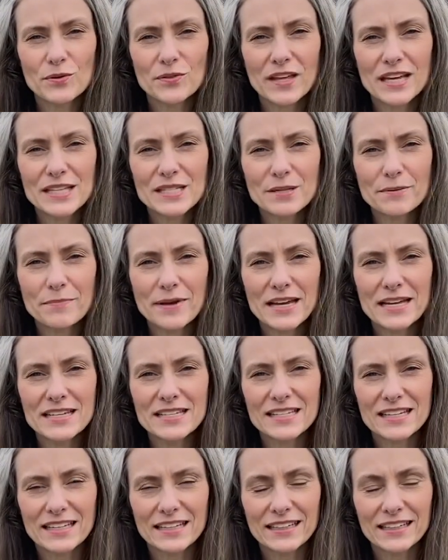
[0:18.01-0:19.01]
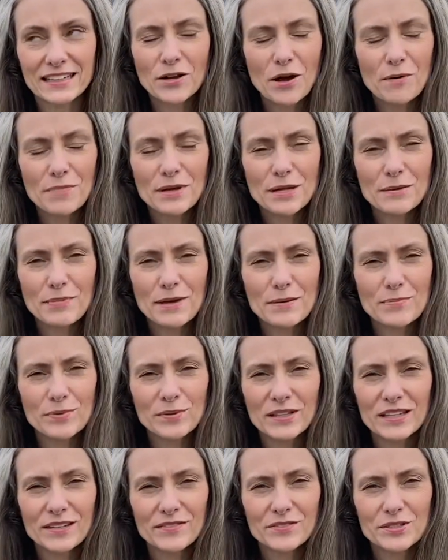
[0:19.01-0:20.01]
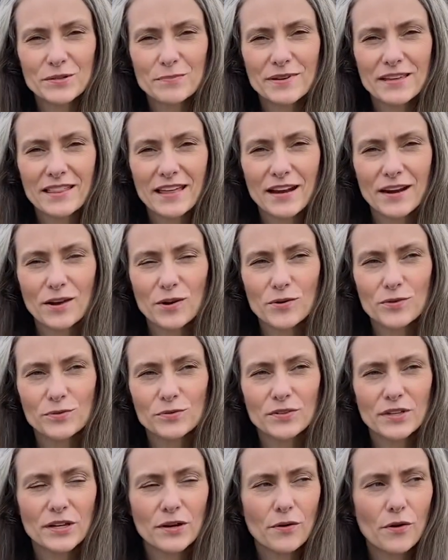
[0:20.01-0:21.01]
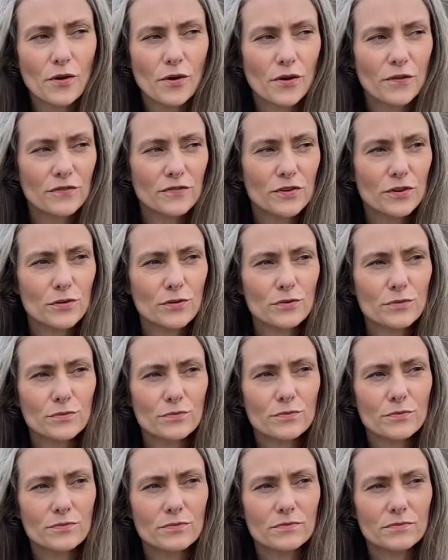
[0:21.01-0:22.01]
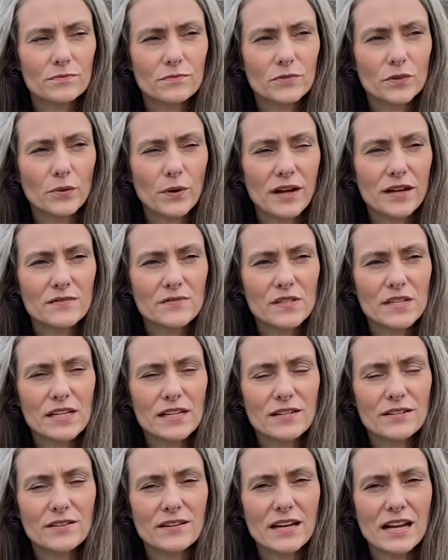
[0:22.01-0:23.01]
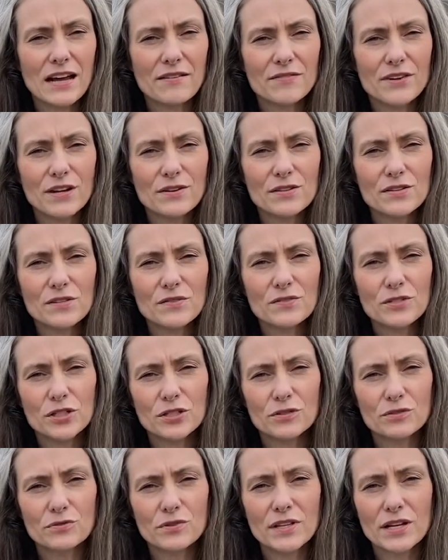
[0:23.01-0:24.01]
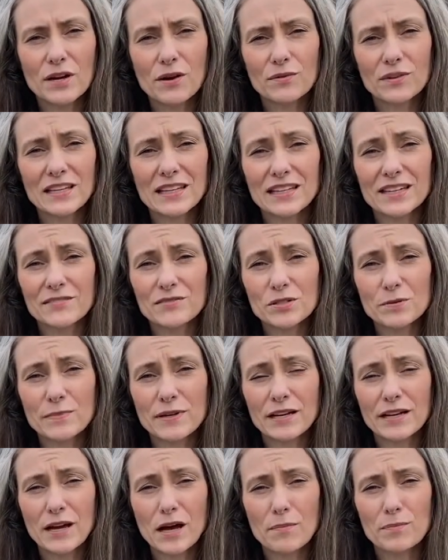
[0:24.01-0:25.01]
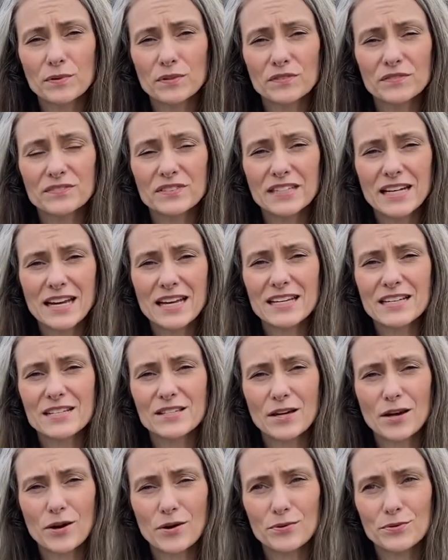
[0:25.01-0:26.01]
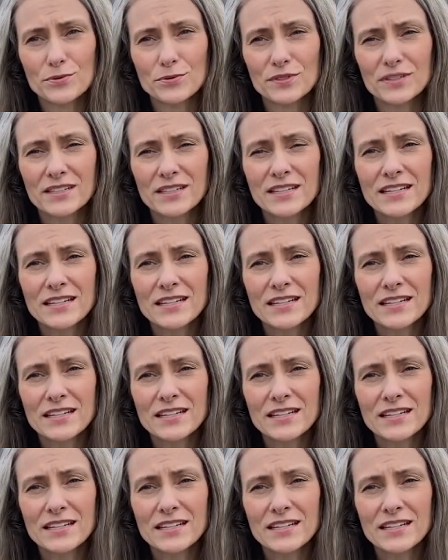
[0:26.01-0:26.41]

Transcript: That's amazing. Not many people live to be that old. There are a few graves here, and I've noticed of children that only live to be a couple of days old.